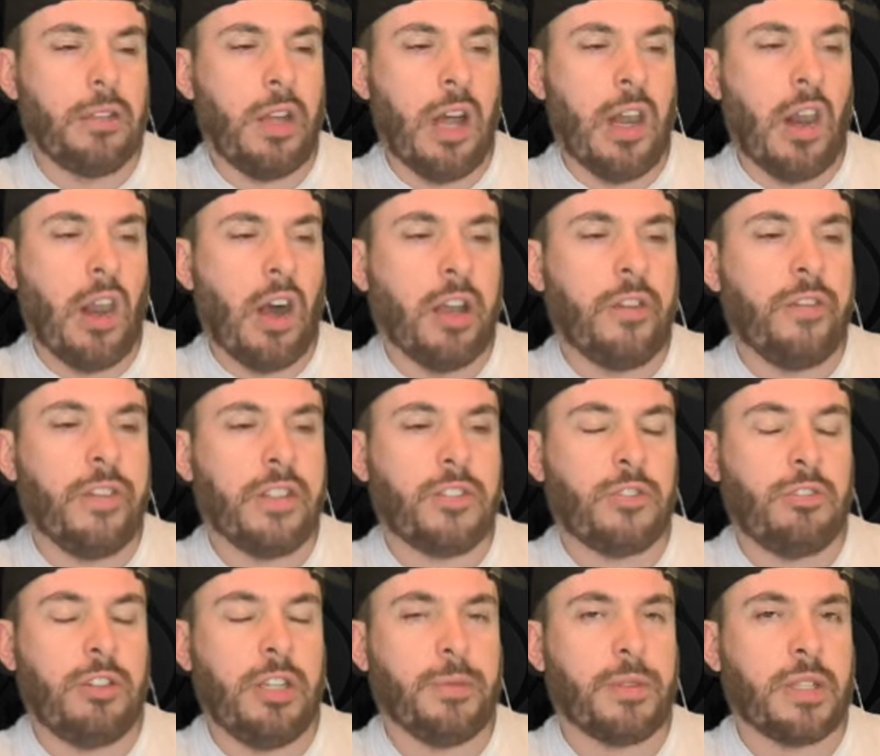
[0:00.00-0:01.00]
A lot of his
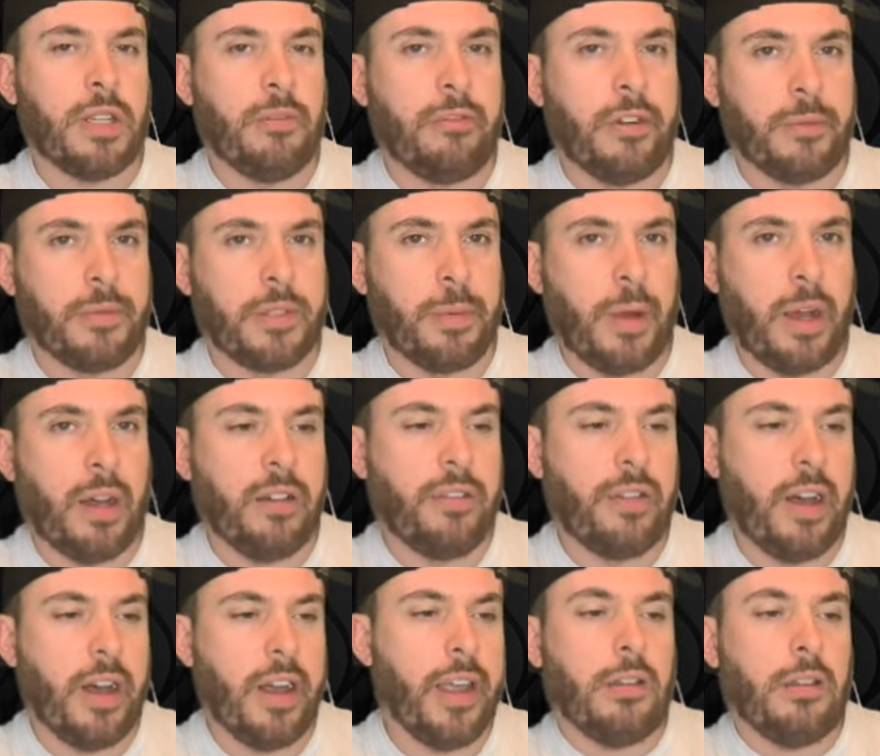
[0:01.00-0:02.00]
streams come from
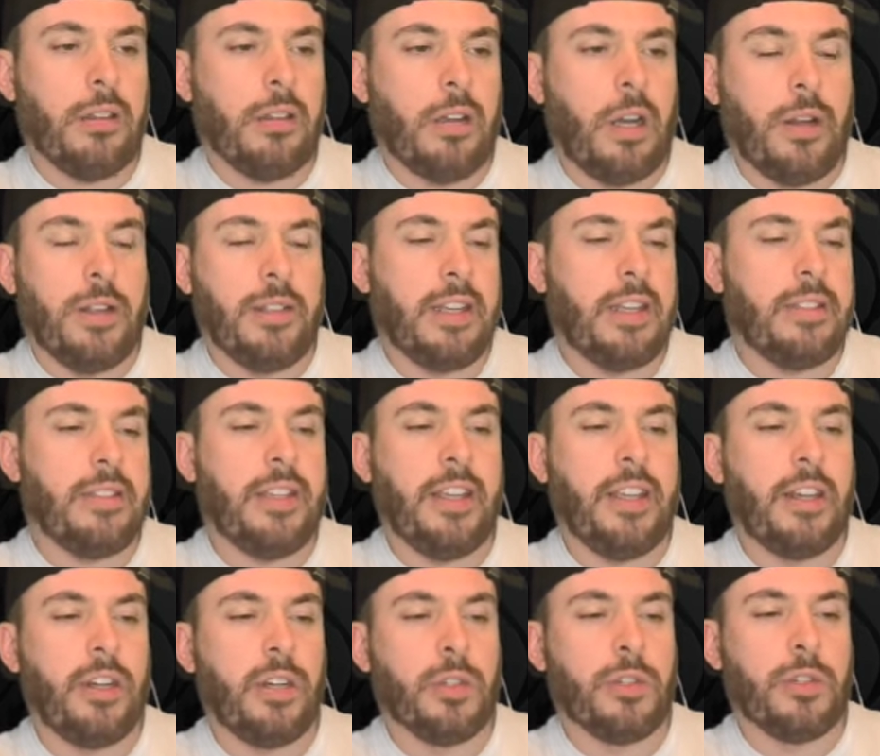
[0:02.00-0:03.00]
Spotify. Oh, it says
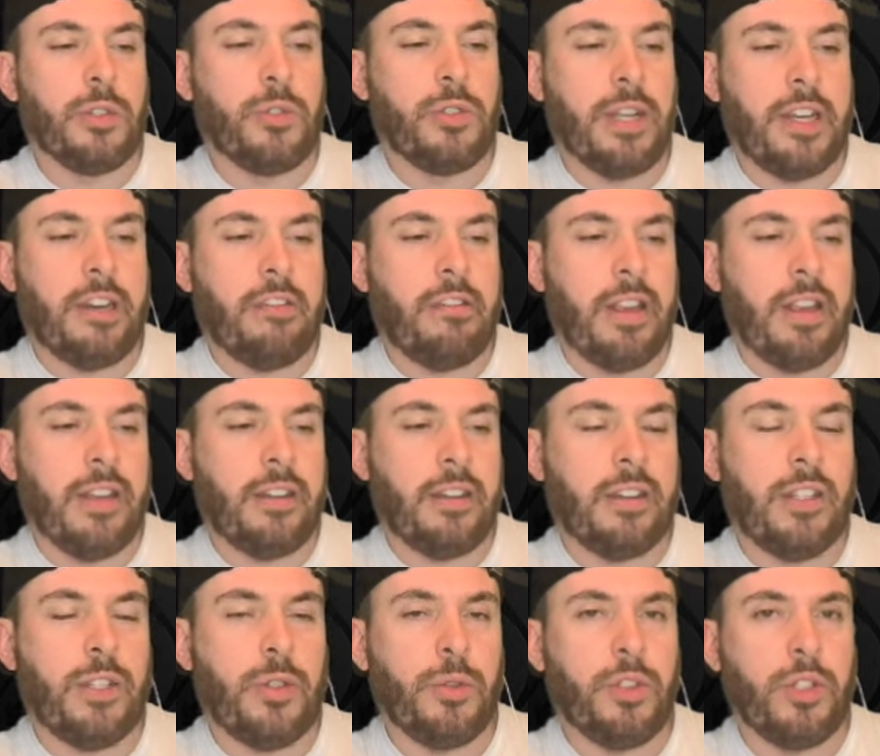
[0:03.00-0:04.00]
here auto-generated on
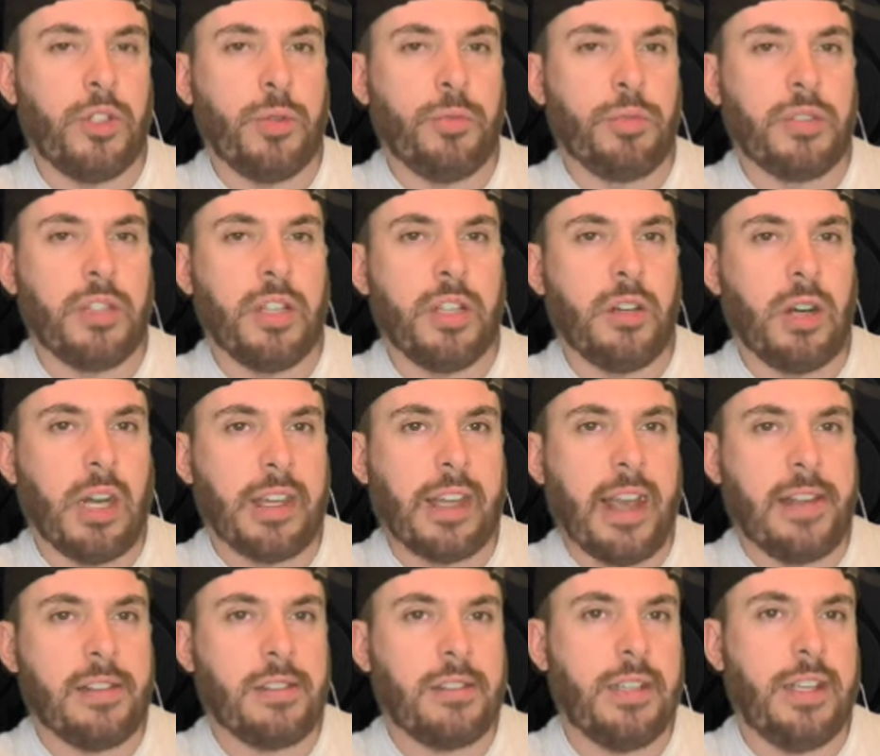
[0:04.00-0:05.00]
YouTube. So I
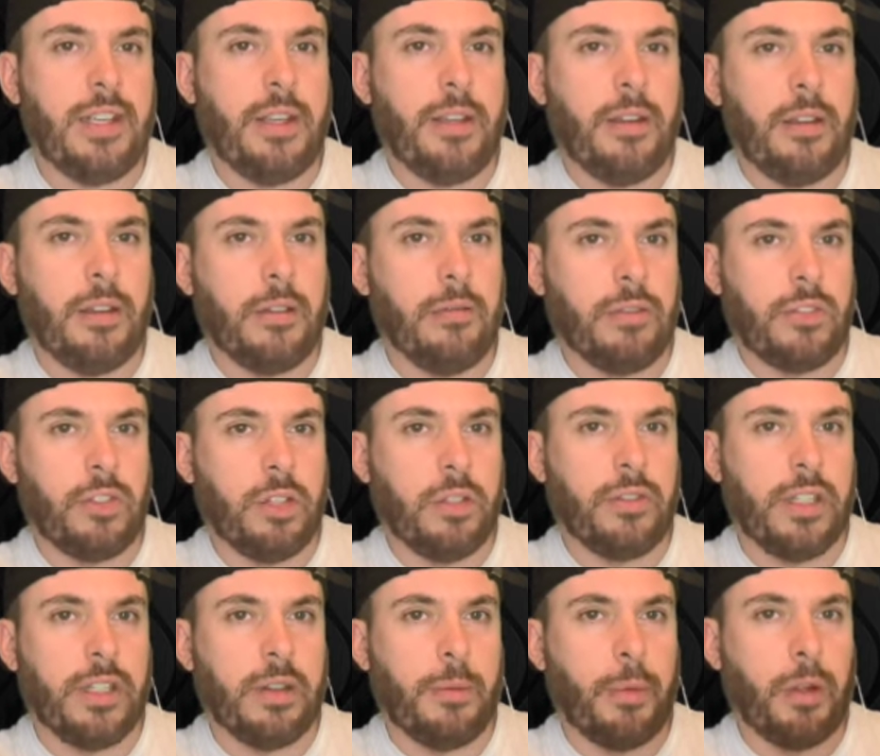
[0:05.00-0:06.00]
guess he sort of
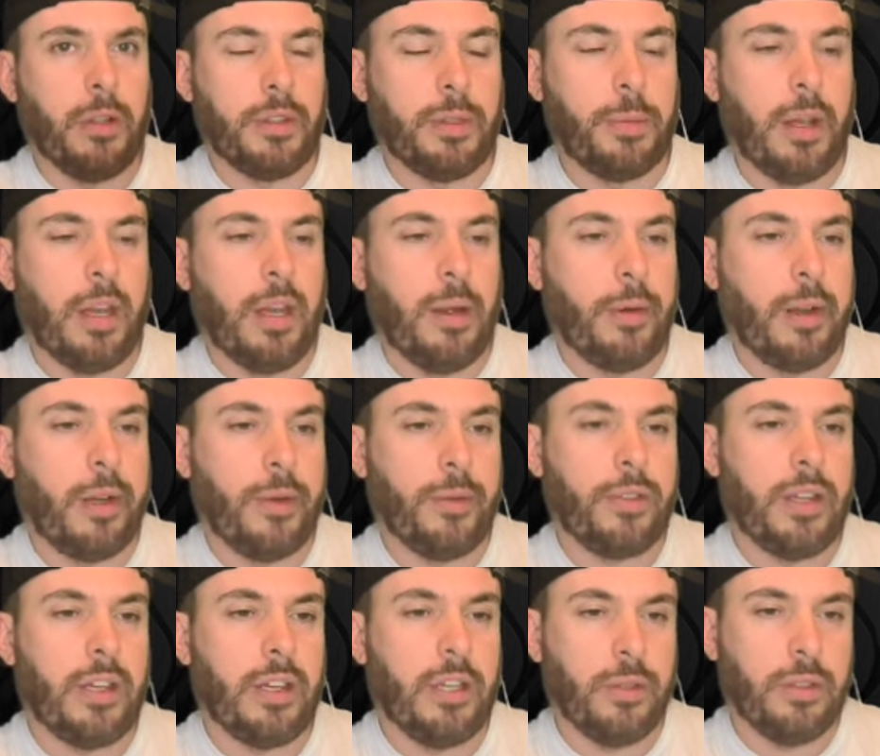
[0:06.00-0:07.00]
did a multiple upload
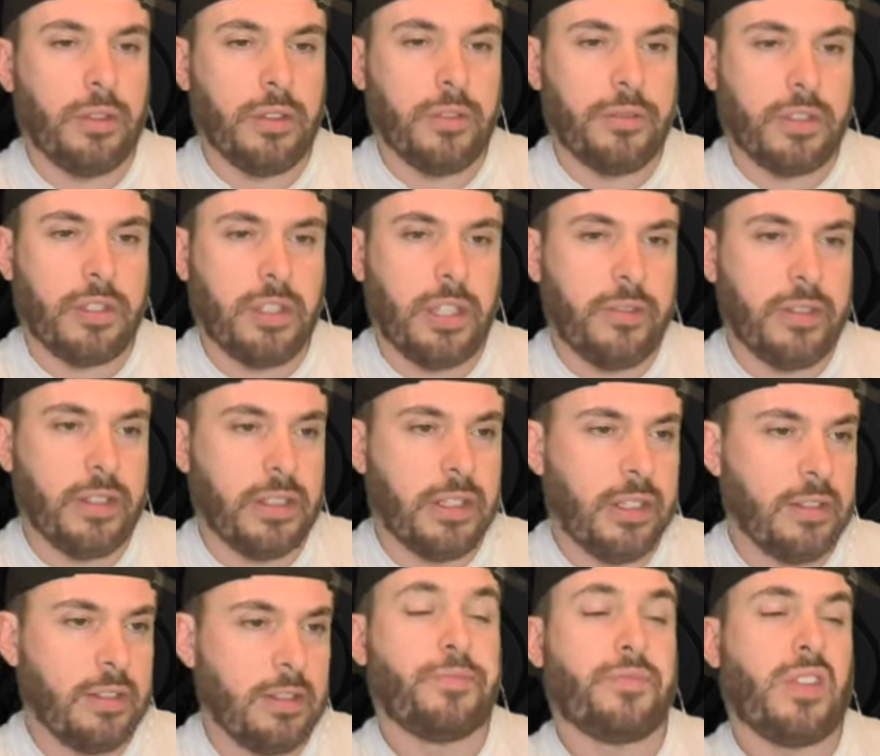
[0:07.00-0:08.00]
to loads of
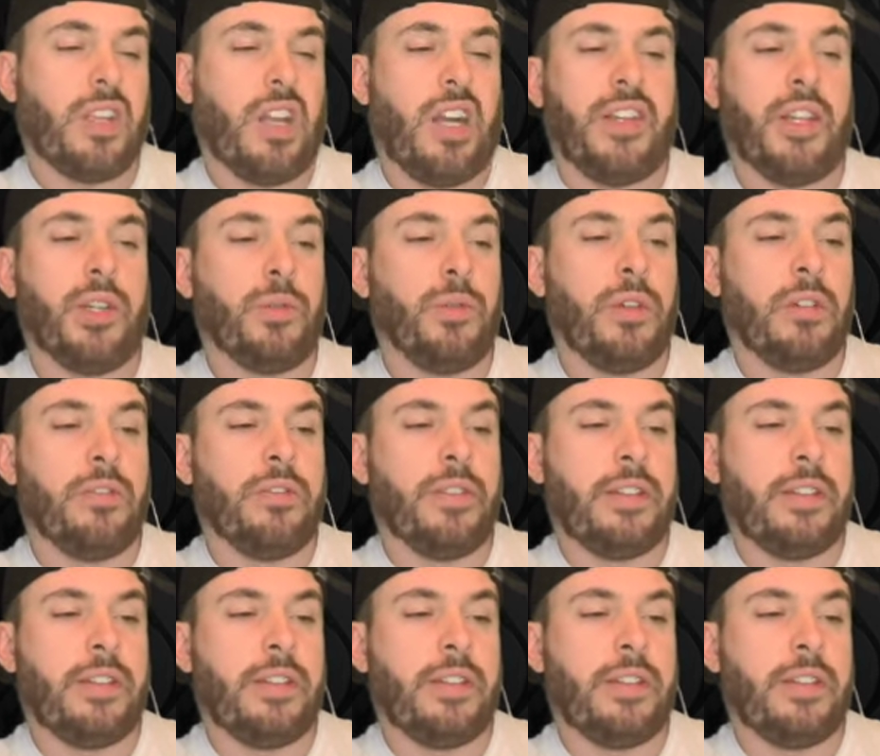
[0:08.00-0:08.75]
services. I don't know for